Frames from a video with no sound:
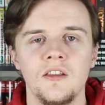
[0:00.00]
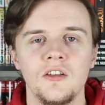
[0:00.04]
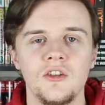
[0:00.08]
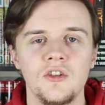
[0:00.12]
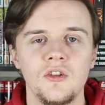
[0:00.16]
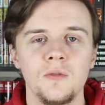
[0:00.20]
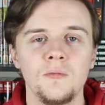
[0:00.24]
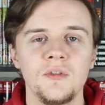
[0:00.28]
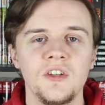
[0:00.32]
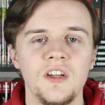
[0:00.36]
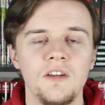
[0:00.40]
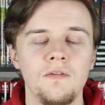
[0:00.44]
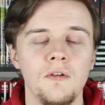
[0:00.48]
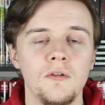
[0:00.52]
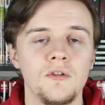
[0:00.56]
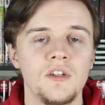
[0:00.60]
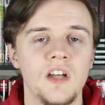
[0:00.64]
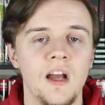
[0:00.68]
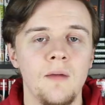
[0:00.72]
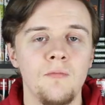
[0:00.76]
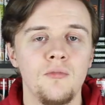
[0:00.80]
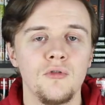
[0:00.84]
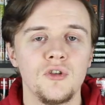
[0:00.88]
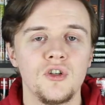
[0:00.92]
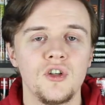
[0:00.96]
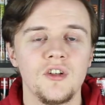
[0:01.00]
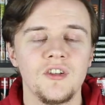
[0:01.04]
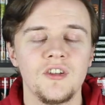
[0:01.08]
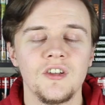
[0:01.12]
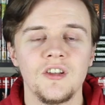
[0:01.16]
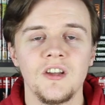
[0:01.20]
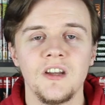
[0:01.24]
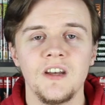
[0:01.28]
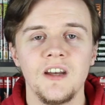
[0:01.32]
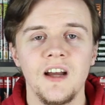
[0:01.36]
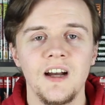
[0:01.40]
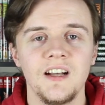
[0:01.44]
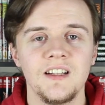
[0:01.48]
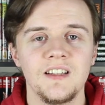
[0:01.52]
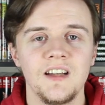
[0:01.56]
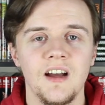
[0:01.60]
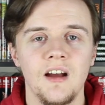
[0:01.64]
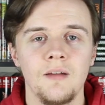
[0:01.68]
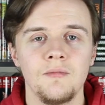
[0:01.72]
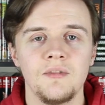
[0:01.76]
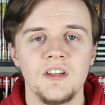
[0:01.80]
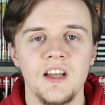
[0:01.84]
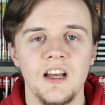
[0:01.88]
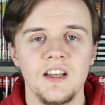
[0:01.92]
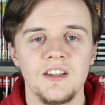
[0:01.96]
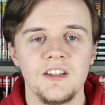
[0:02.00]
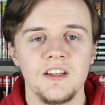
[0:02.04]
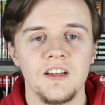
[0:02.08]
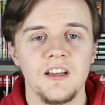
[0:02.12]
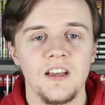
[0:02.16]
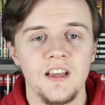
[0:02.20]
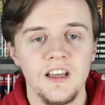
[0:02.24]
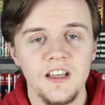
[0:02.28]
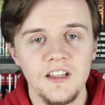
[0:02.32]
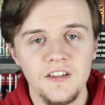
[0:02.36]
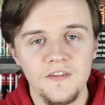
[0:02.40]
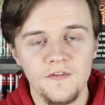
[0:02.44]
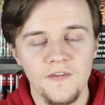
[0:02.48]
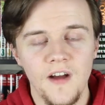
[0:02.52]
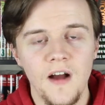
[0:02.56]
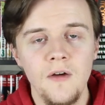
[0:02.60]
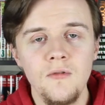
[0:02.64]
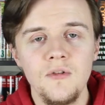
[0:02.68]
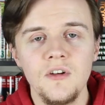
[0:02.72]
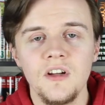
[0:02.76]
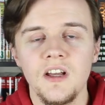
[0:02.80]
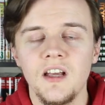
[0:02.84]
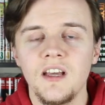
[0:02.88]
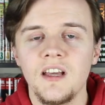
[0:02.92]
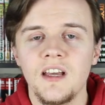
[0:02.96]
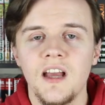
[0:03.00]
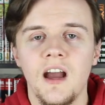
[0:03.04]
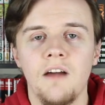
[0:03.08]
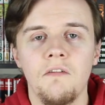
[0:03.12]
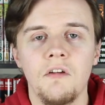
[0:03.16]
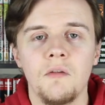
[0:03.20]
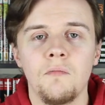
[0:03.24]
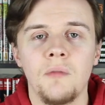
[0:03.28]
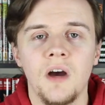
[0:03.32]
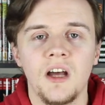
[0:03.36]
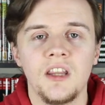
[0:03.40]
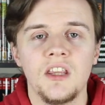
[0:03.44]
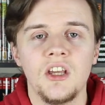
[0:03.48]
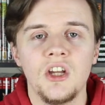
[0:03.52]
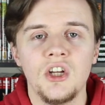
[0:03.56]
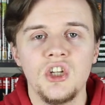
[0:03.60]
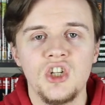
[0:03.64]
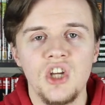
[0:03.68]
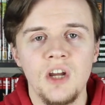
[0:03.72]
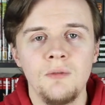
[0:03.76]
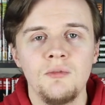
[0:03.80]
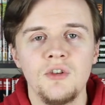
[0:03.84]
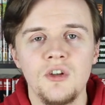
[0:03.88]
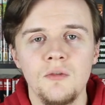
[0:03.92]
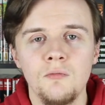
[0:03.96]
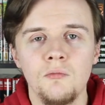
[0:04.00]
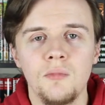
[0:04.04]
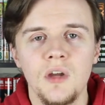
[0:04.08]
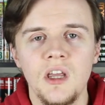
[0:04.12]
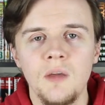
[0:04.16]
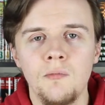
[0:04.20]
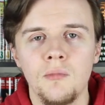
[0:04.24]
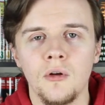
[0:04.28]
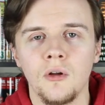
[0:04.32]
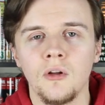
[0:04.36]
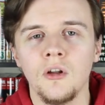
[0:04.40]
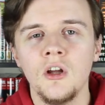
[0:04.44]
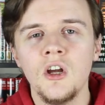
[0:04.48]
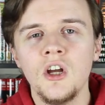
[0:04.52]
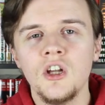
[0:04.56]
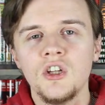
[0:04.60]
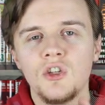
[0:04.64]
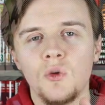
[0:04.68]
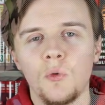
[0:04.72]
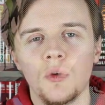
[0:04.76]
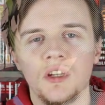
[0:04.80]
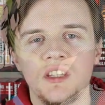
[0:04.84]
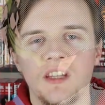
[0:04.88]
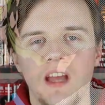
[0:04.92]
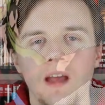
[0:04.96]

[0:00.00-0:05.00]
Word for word: In the sub-zero temperatures of the nighttime desert, he's found and carried by the Egyptian people to a